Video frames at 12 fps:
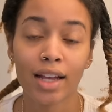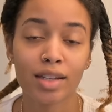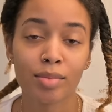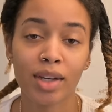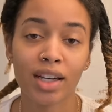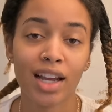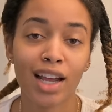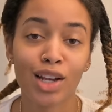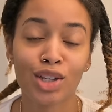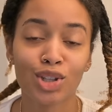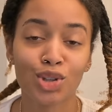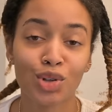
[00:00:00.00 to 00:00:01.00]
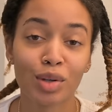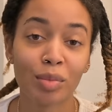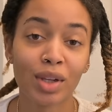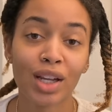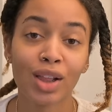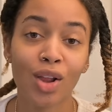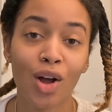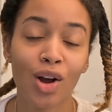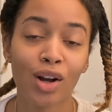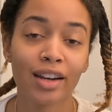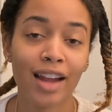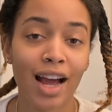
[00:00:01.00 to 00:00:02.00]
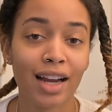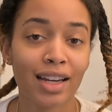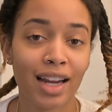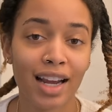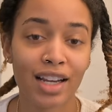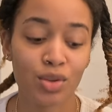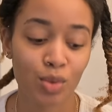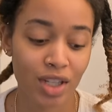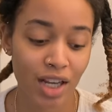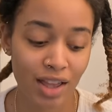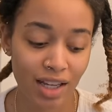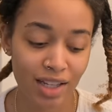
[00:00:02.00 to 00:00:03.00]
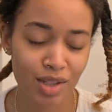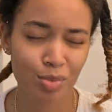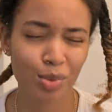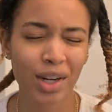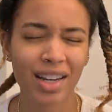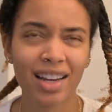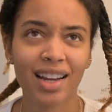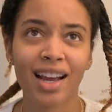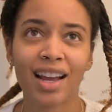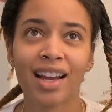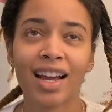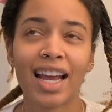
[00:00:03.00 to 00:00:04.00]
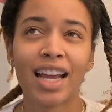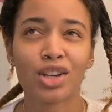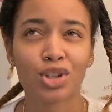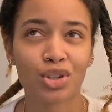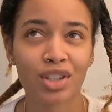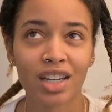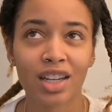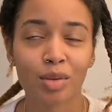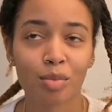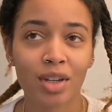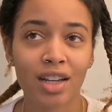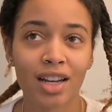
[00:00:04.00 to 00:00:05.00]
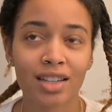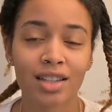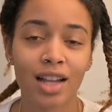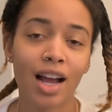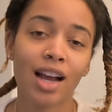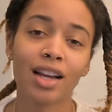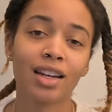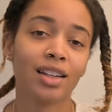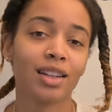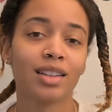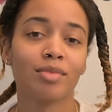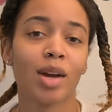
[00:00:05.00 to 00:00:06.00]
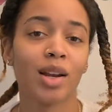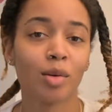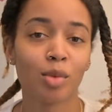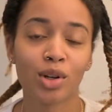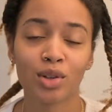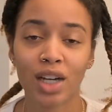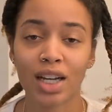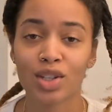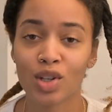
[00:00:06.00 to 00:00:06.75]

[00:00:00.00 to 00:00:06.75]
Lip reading: has been an extremely long 9 days, which I think is pretty interesting because 9 is my number. You guys